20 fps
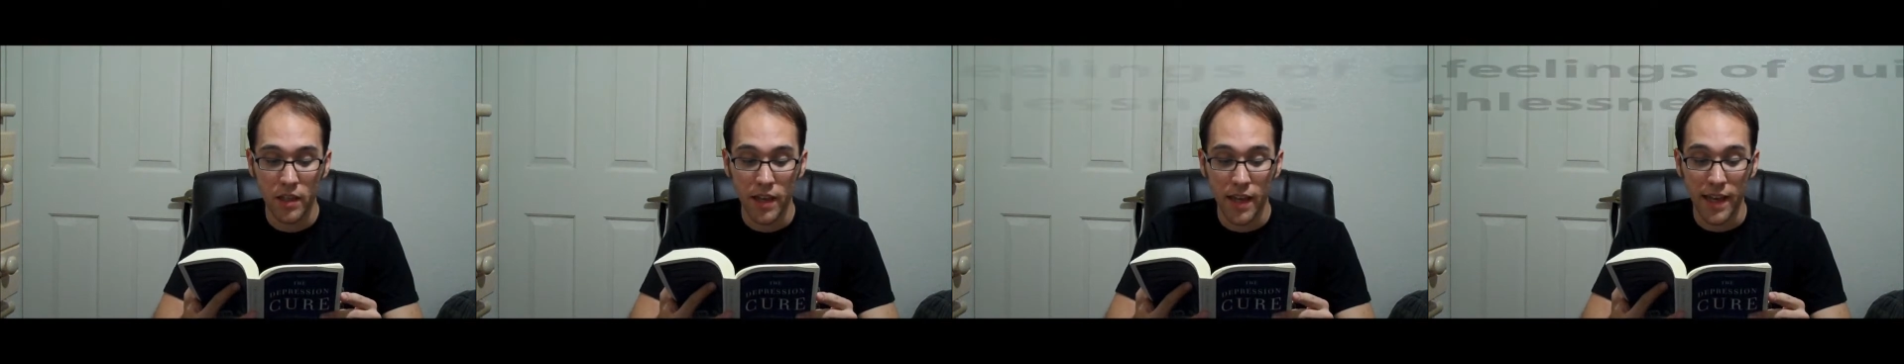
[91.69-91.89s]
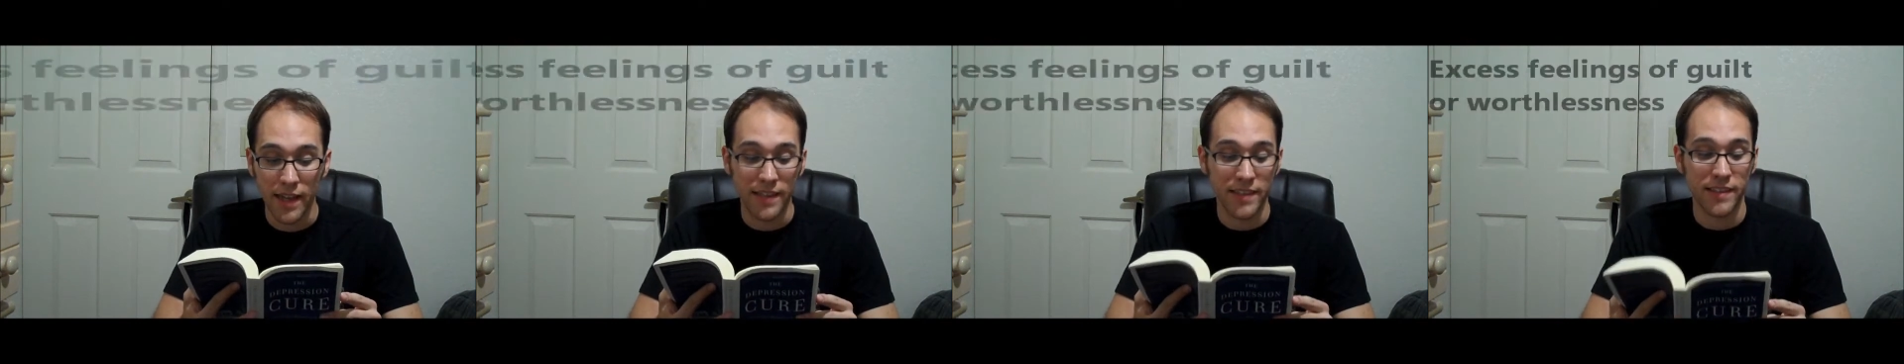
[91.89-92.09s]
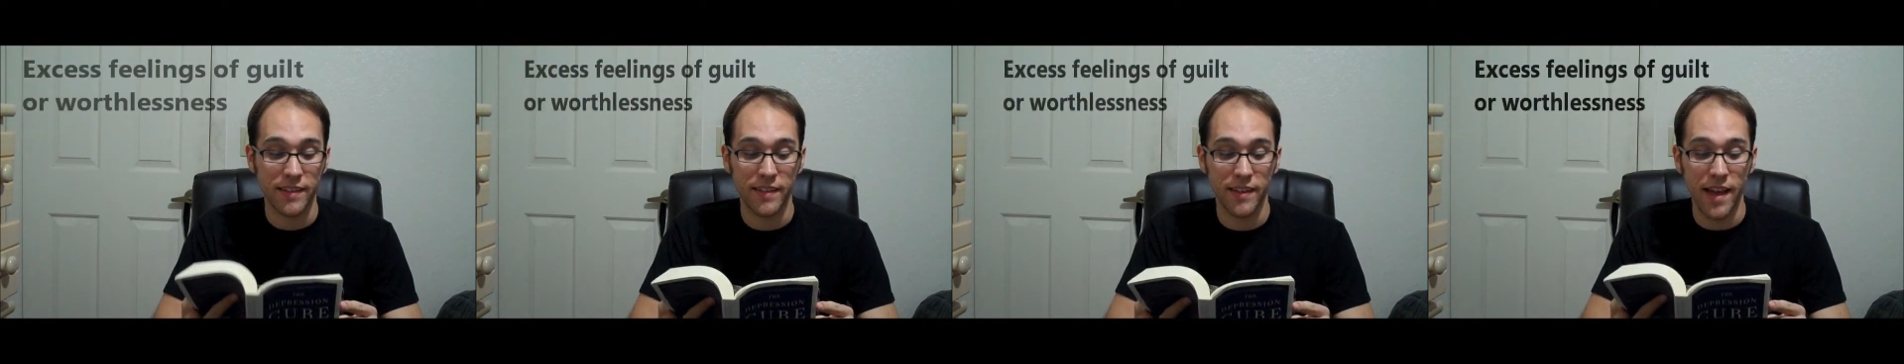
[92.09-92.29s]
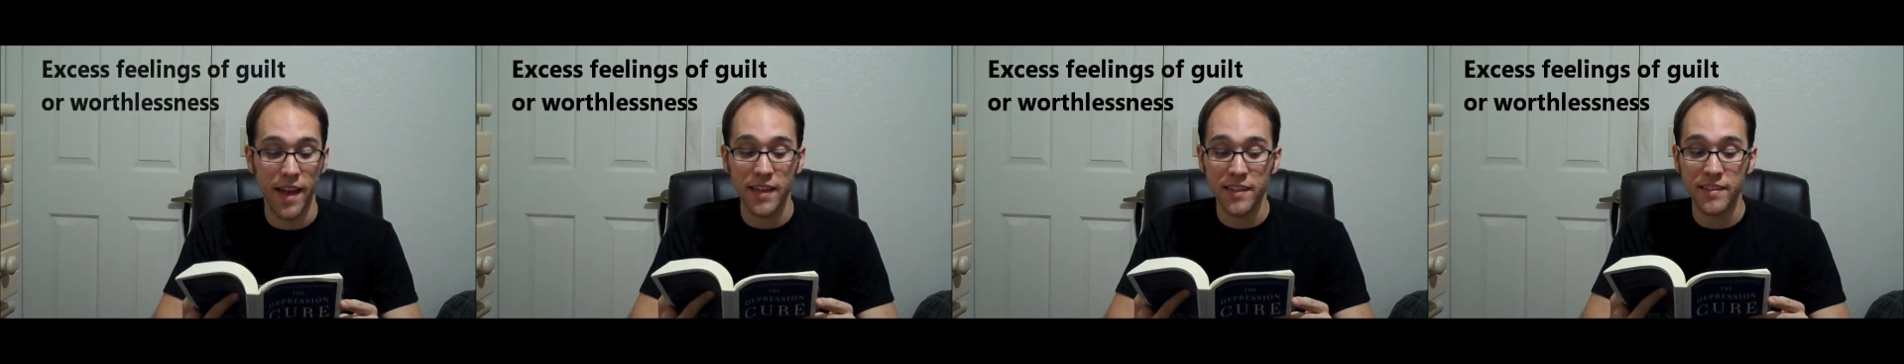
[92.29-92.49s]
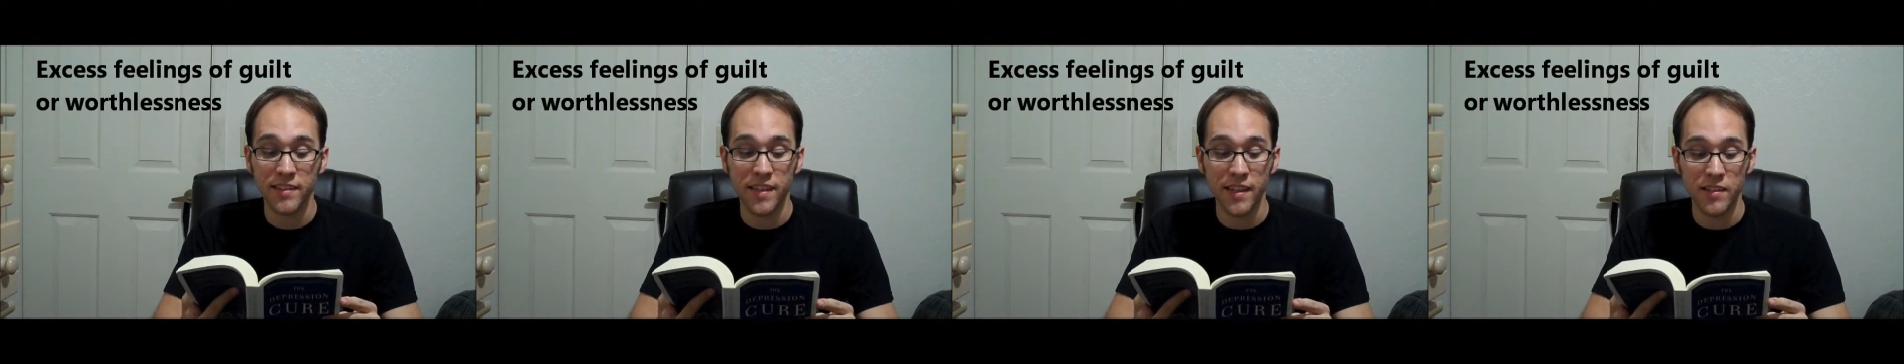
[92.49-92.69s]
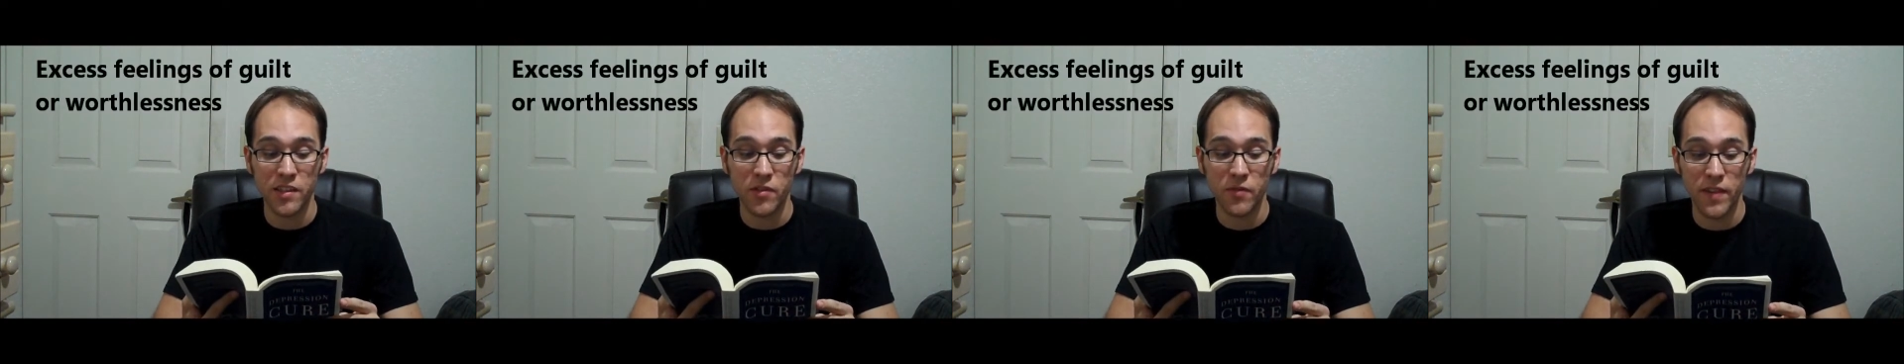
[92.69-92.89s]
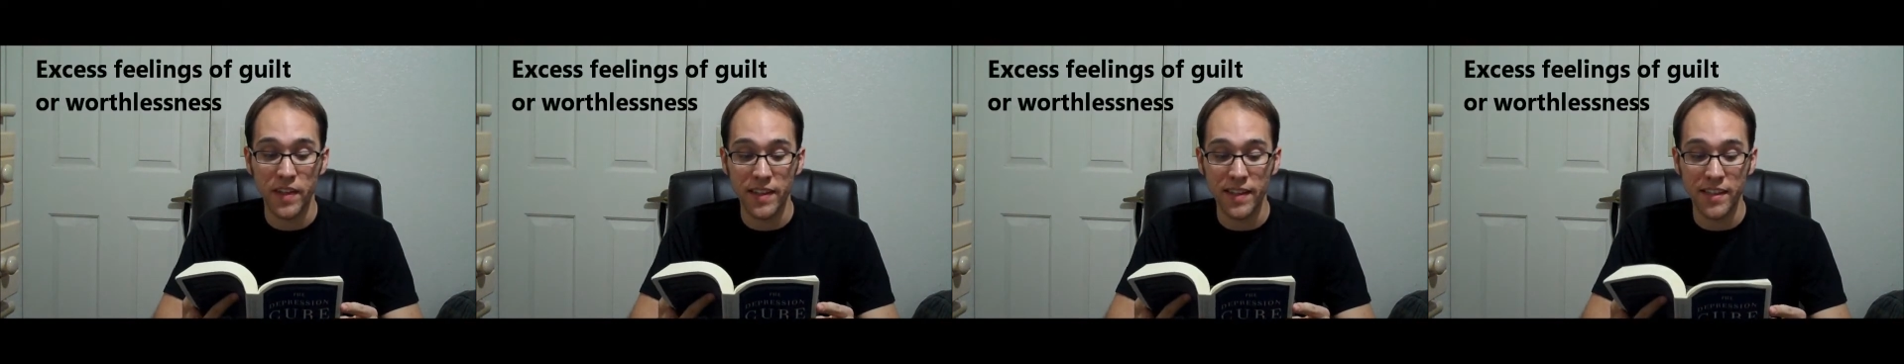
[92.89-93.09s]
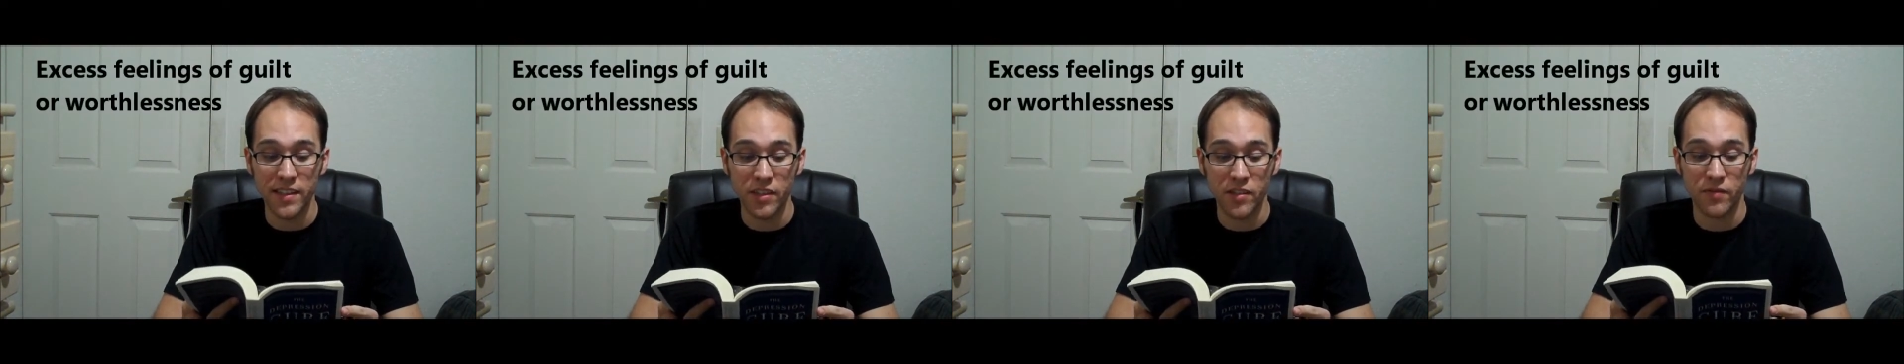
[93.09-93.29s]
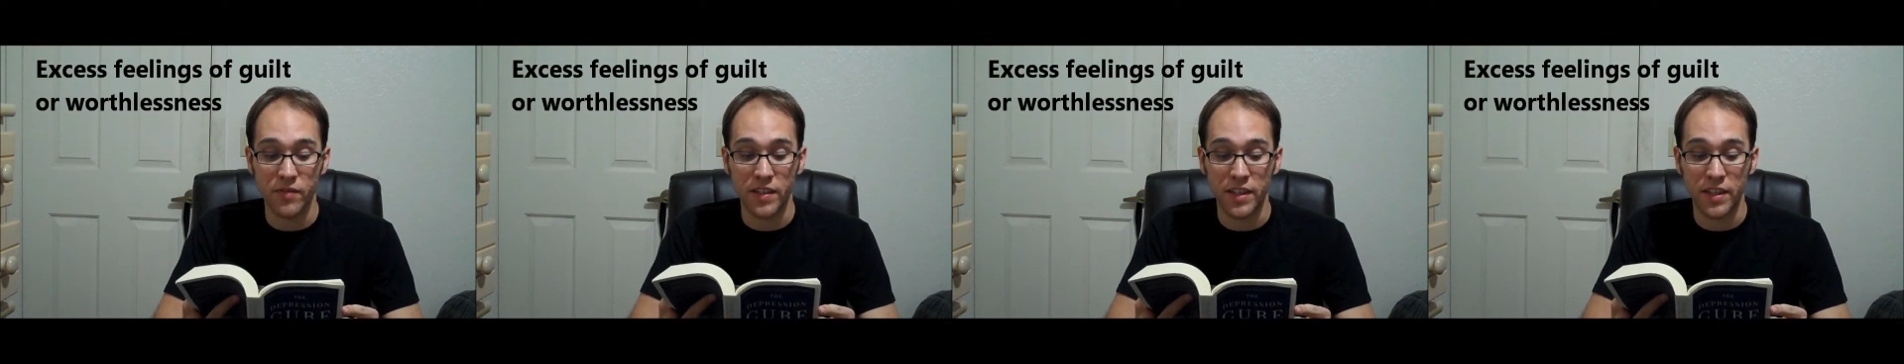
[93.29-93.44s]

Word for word: ex excess feelings of